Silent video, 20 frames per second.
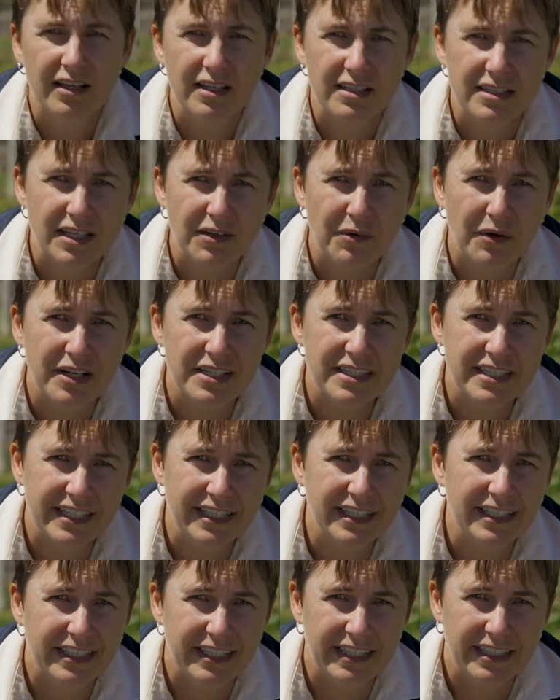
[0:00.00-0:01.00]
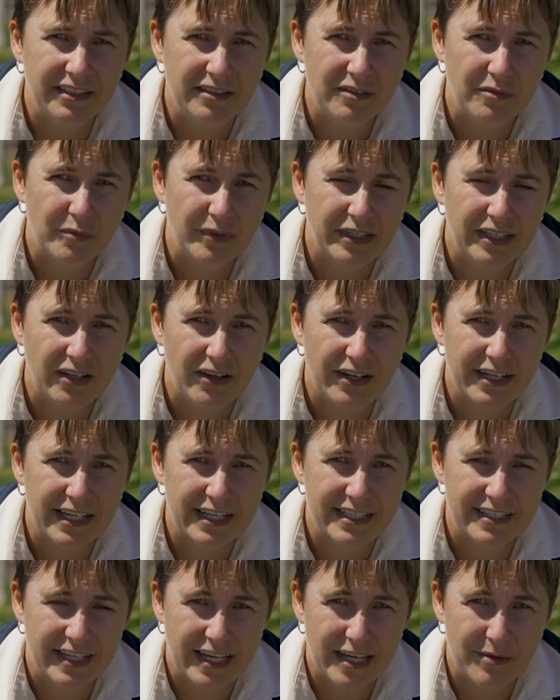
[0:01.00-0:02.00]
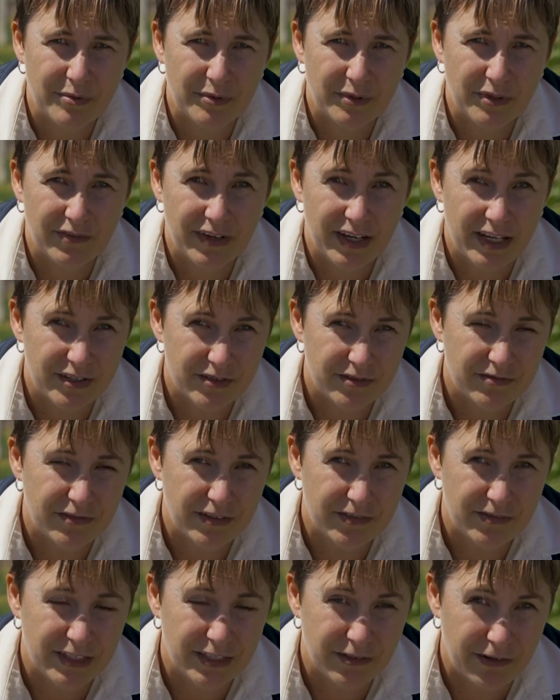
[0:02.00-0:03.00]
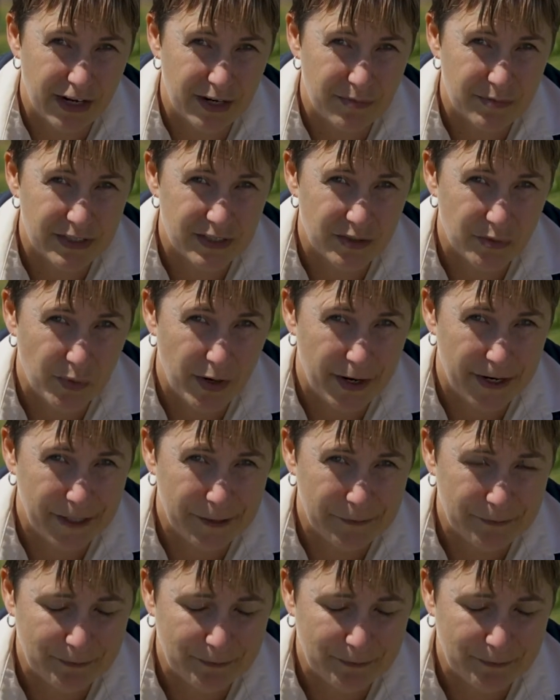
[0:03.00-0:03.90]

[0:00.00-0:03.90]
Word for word: So ideally, we'd like a sample of 150 grams to weigh.